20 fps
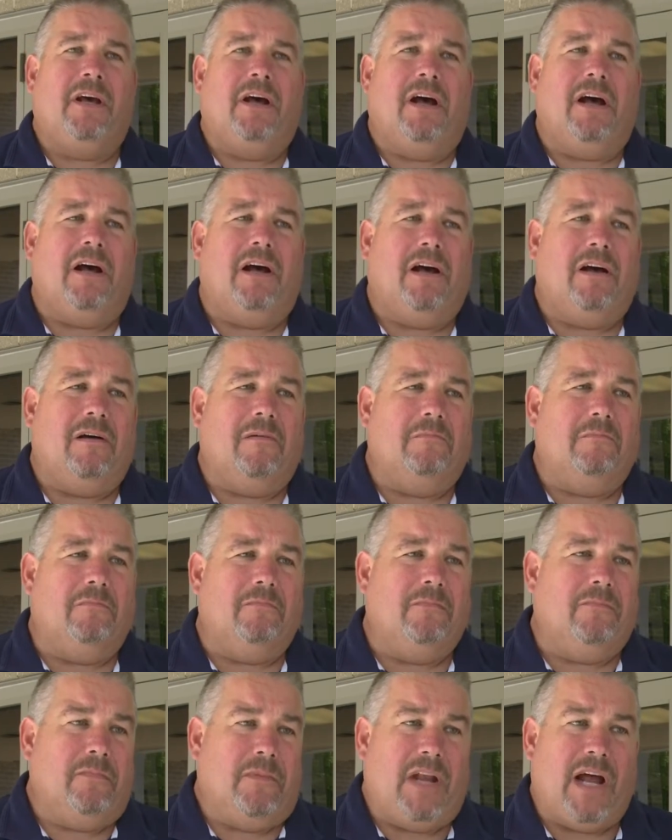
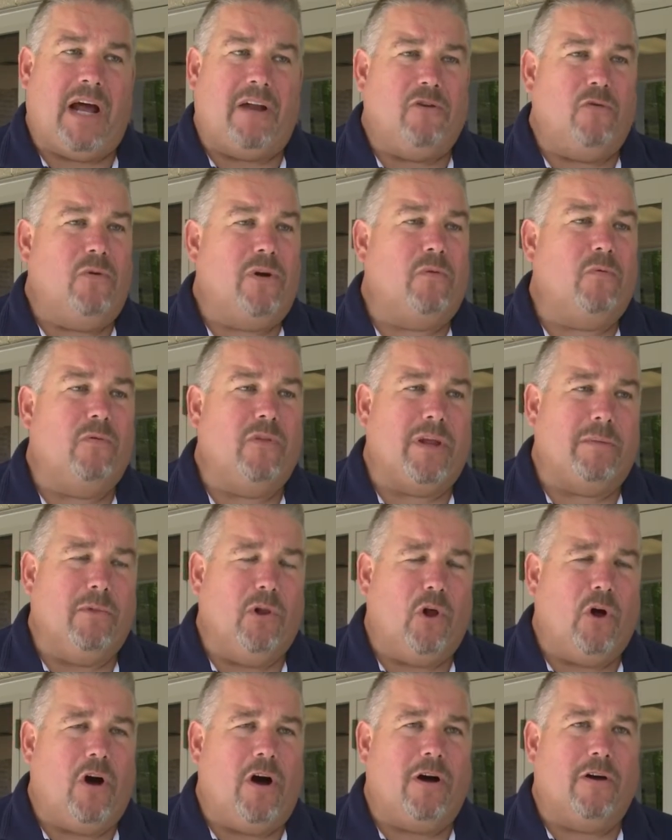um, not knowing where they
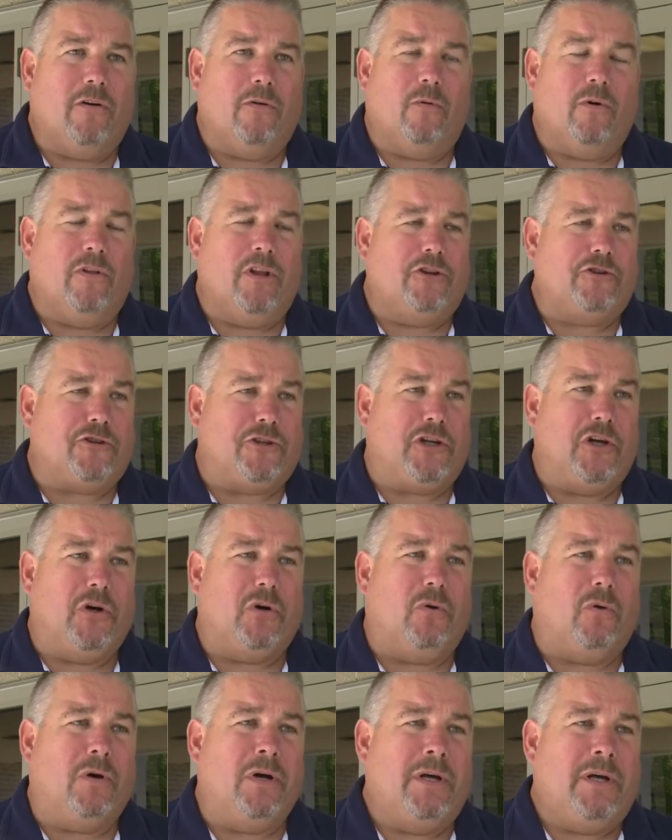belong or where they should
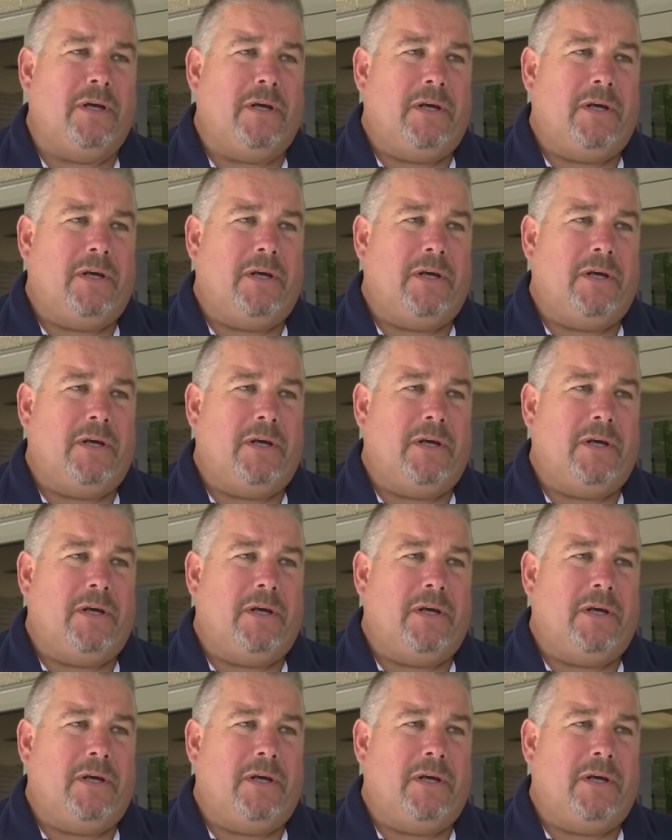go.